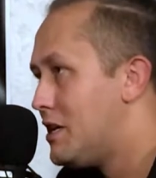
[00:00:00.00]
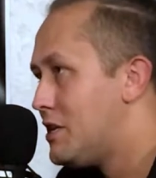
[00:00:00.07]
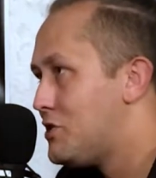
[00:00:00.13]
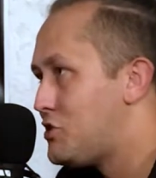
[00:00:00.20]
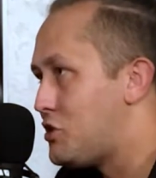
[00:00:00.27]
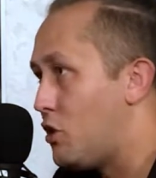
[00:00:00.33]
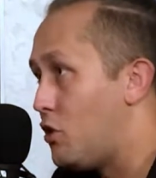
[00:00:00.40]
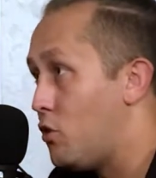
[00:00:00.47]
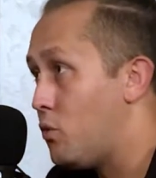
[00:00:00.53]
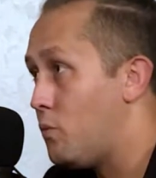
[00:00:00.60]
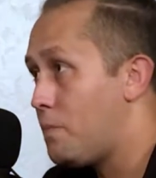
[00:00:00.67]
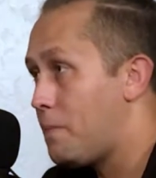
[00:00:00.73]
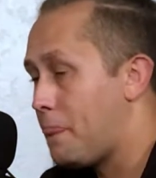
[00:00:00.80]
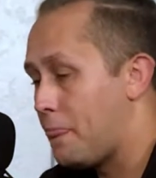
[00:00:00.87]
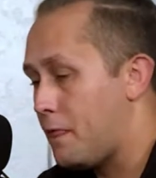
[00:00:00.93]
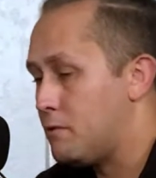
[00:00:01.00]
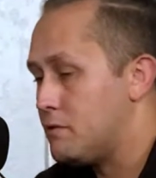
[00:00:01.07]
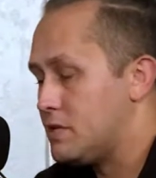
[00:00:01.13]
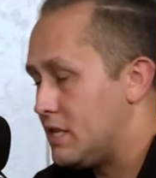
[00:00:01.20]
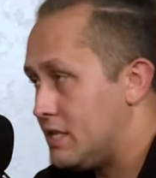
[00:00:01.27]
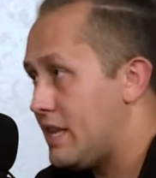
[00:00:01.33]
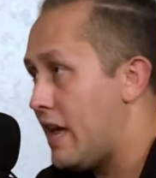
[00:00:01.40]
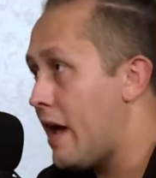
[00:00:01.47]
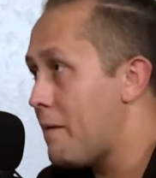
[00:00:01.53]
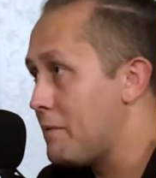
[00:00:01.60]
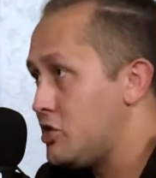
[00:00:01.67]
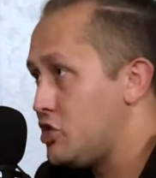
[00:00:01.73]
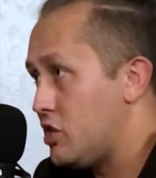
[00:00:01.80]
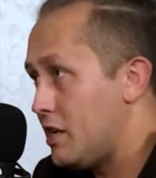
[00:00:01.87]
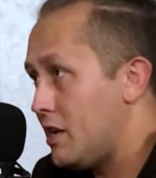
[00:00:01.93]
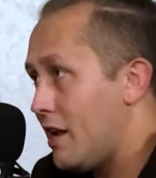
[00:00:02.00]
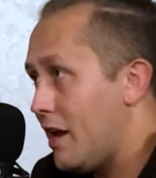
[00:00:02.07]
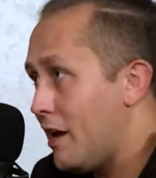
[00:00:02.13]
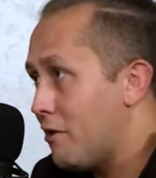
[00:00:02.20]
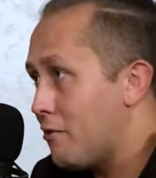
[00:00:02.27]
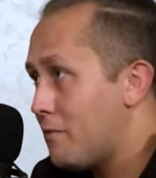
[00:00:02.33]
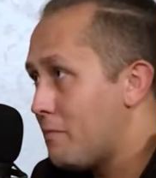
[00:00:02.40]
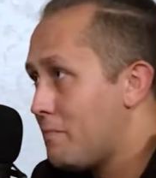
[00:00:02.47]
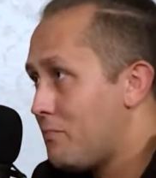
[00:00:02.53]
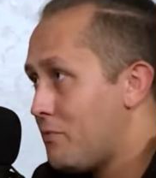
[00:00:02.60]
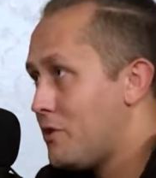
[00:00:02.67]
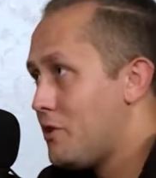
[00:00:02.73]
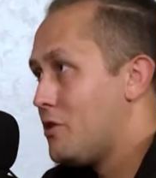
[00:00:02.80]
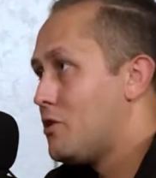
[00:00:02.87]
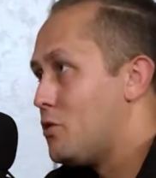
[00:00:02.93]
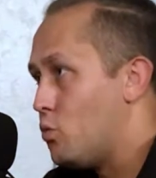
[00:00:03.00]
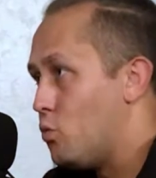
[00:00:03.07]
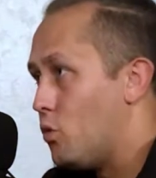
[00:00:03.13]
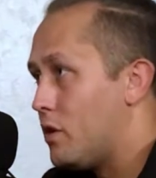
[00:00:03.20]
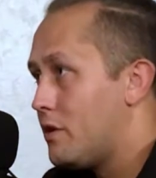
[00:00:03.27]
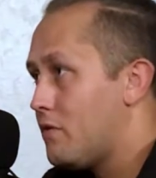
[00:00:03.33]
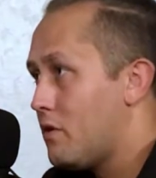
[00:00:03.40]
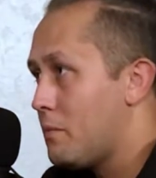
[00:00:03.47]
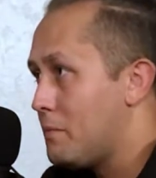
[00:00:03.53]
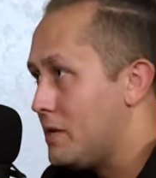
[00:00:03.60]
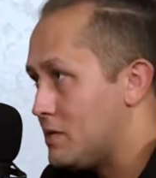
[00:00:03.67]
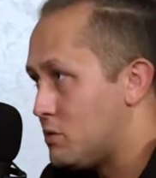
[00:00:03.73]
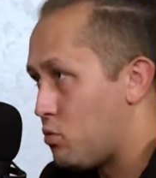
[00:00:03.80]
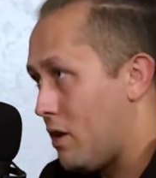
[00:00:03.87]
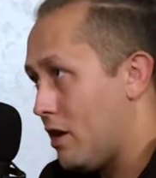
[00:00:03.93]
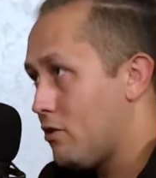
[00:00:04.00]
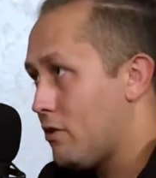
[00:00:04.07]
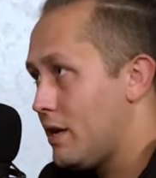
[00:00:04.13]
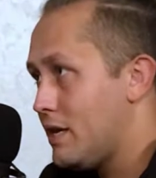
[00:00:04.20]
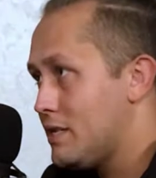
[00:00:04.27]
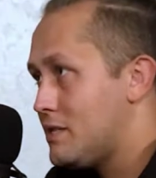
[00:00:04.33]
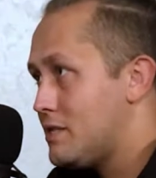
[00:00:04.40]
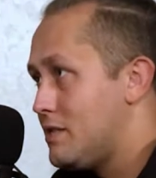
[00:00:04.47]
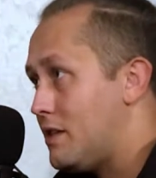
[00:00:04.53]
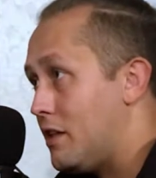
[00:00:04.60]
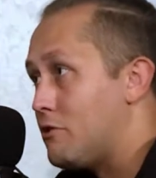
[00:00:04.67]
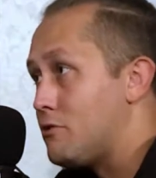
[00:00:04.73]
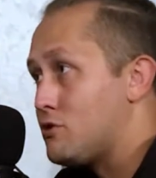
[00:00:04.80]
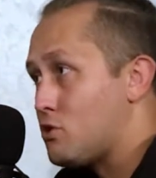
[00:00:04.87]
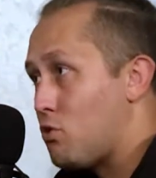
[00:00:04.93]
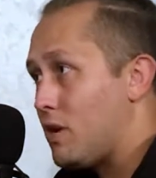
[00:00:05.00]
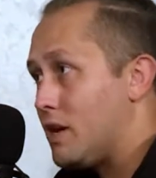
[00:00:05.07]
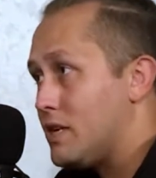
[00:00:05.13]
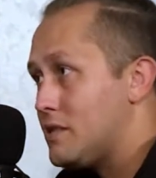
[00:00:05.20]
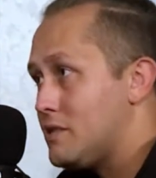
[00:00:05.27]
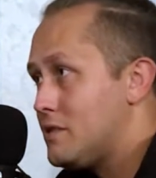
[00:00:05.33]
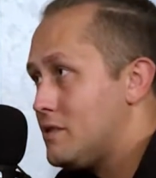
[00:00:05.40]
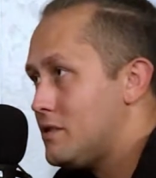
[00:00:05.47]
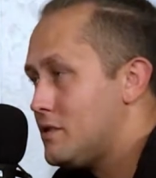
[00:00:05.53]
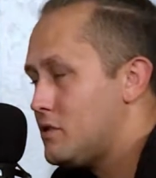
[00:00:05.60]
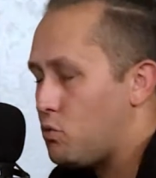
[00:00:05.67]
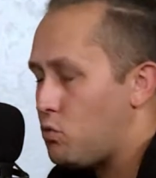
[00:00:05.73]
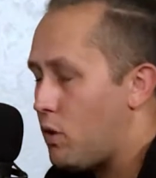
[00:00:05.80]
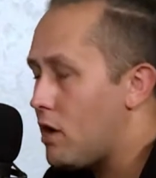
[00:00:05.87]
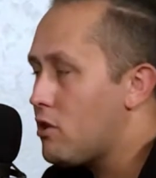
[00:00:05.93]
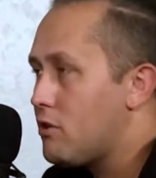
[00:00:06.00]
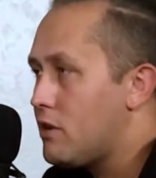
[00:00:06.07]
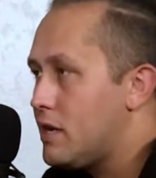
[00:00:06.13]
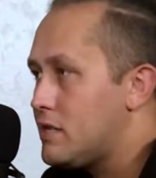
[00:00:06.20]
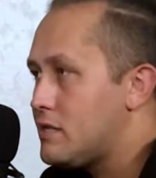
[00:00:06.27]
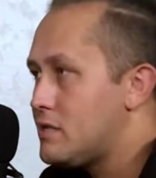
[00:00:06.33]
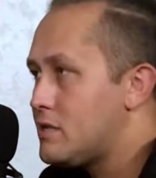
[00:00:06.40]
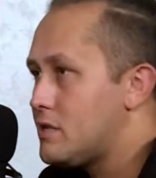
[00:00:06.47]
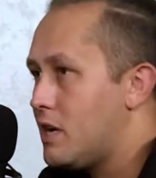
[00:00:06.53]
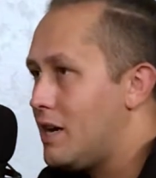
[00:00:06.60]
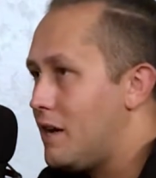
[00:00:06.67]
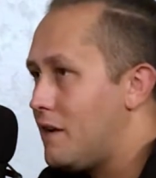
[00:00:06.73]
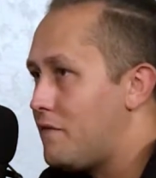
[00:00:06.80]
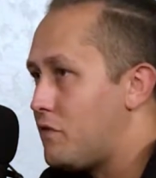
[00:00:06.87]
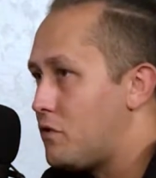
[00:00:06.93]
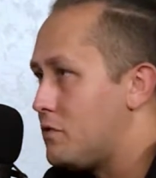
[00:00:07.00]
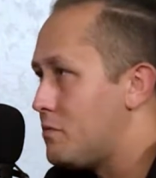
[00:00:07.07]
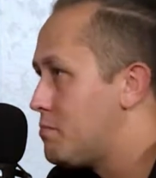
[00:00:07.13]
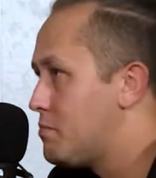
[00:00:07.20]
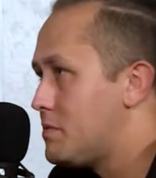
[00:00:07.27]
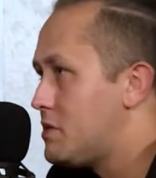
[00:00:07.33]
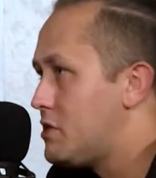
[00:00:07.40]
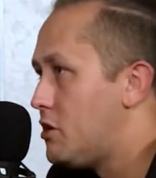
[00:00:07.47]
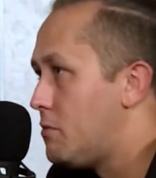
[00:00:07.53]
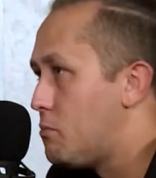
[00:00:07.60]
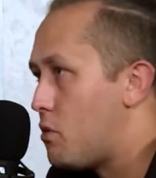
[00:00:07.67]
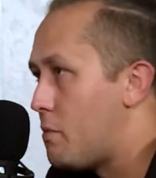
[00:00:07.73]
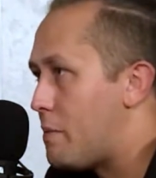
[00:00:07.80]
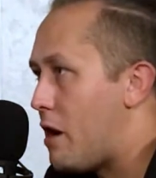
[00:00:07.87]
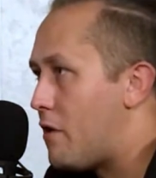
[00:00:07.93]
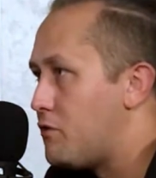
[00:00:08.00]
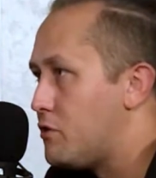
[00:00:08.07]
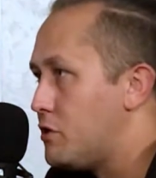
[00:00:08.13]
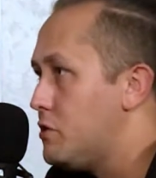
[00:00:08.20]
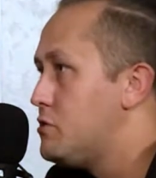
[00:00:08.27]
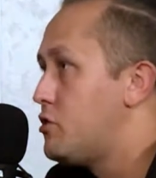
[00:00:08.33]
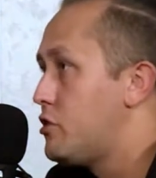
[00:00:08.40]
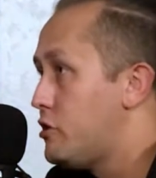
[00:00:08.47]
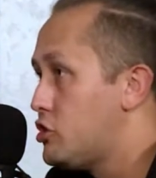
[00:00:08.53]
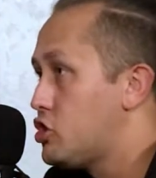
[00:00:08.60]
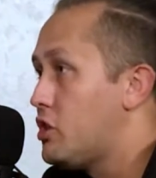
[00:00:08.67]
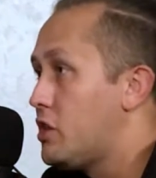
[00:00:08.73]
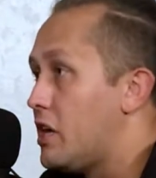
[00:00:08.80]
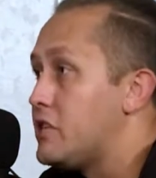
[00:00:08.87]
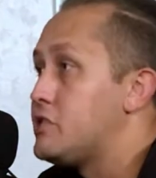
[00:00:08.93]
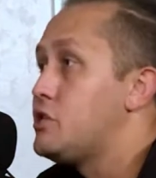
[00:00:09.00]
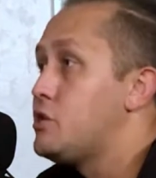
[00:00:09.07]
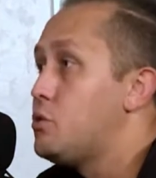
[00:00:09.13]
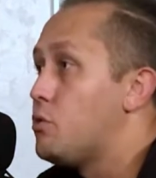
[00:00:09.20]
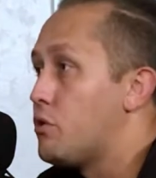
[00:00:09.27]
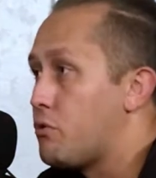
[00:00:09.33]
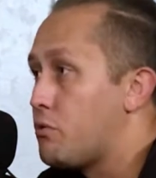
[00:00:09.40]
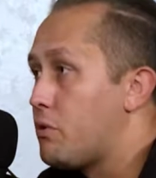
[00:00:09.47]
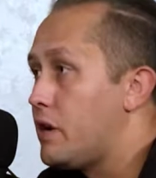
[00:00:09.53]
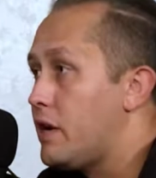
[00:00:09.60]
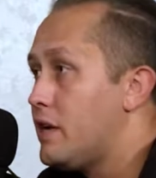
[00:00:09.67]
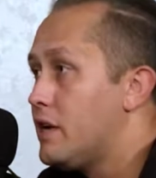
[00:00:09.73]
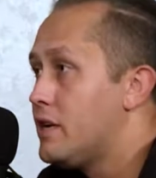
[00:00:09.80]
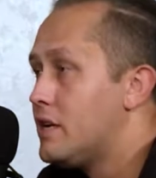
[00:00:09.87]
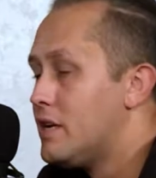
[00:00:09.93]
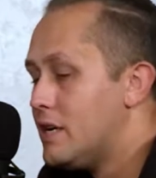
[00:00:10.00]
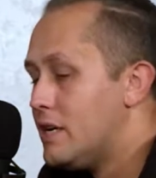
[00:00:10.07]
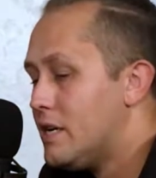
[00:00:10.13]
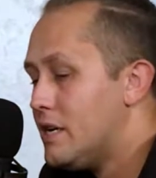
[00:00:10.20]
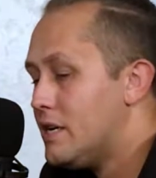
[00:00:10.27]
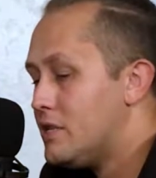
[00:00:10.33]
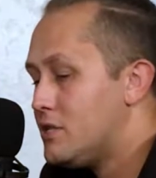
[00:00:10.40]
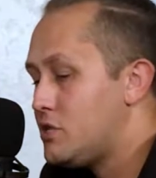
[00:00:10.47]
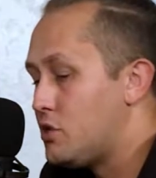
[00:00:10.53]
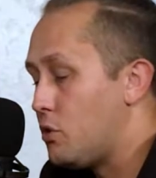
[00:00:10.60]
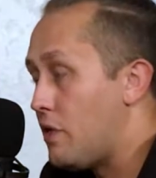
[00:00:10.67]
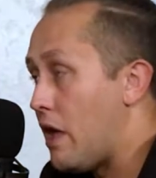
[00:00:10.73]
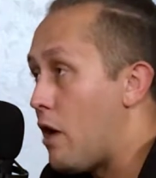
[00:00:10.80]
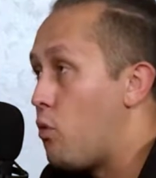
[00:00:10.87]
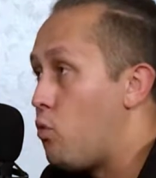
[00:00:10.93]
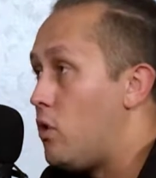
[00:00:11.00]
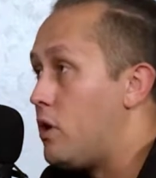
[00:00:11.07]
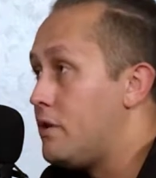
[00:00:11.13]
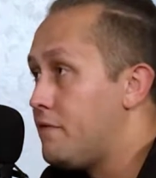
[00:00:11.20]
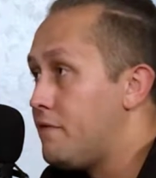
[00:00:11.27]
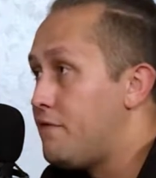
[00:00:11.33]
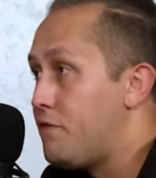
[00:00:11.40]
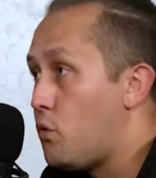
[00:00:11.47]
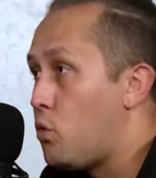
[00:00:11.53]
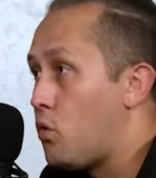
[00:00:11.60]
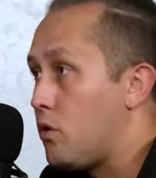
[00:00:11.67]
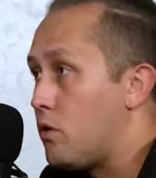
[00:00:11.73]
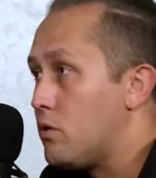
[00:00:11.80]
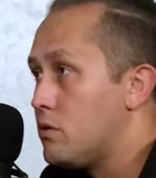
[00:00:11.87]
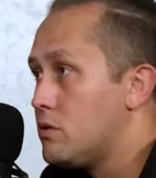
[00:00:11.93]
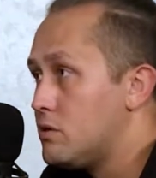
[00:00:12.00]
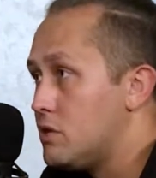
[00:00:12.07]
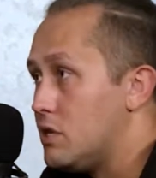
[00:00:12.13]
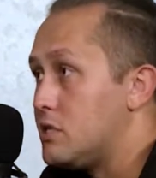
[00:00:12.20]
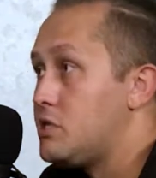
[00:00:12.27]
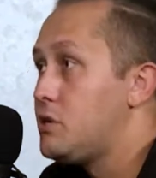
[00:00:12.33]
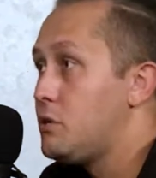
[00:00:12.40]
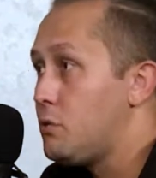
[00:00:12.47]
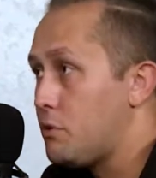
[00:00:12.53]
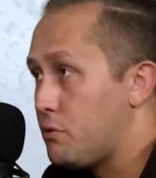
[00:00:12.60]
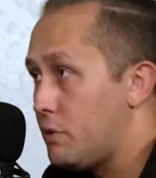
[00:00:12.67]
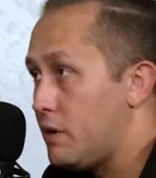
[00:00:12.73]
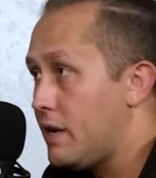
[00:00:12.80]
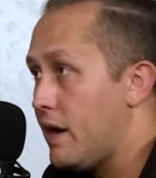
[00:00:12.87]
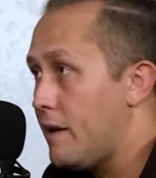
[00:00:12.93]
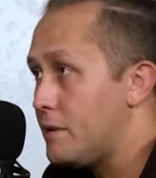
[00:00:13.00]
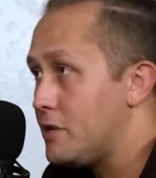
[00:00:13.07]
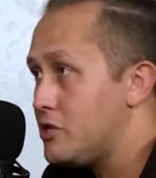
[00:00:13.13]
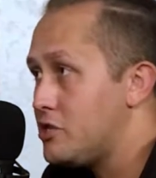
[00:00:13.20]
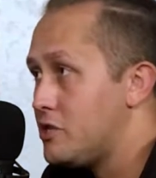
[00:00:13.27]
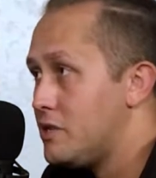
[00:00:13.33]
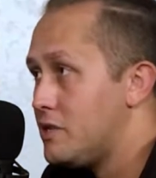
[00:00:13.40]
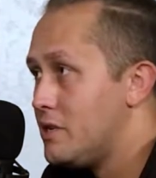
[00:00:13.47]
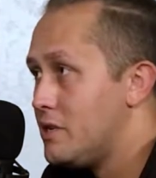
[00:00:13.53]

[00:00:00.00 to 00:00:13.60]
So there's a damage indicator. One of them is regular hits, then there's crits. So regular hits for your more powerful dudes are usually like 2 or 3. So that 1 4 does 2 or 3 damage.